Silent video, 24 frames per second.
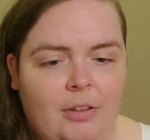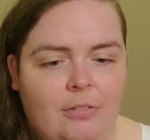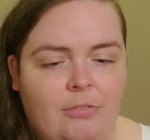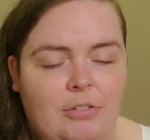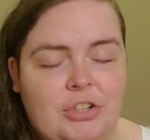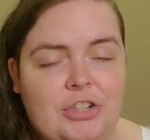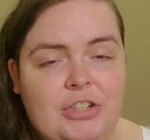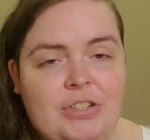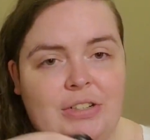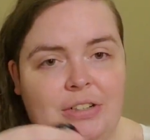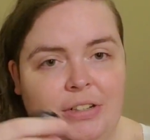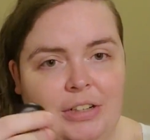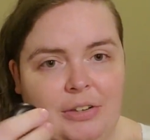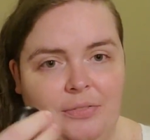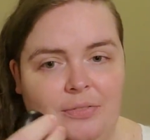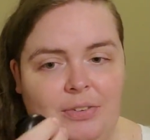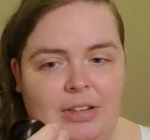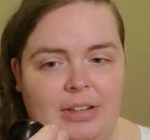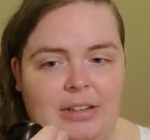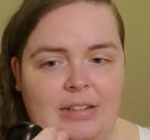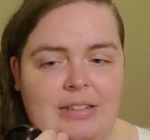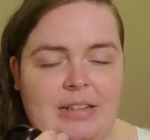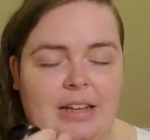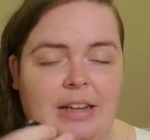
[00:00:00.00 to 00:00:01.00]
which is good
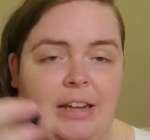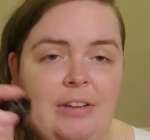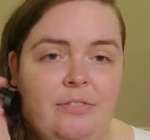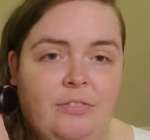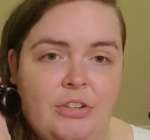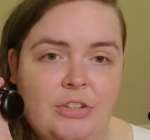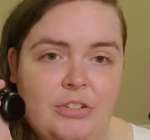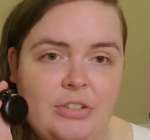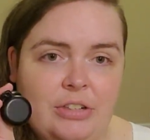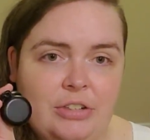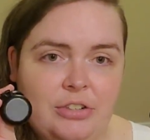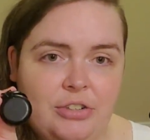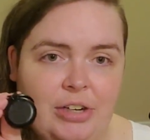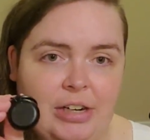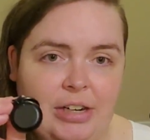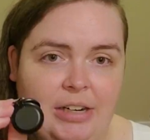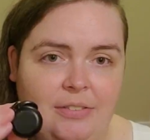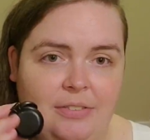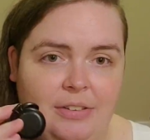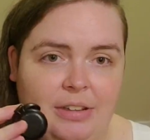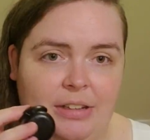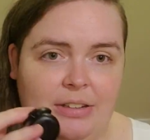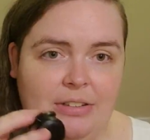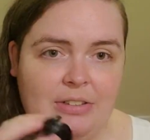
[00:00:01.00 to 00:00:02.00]
because I am losing track
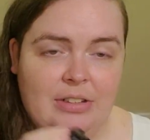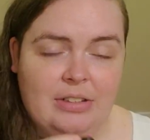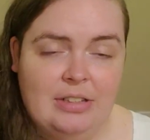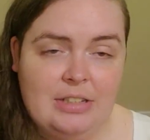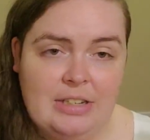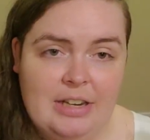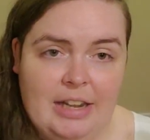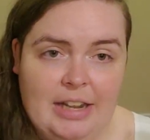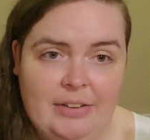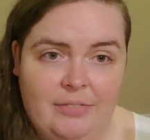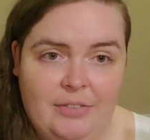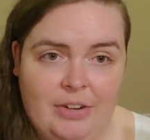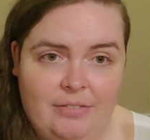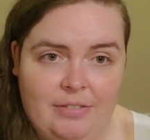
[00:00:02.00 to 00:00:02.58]
of things all the time,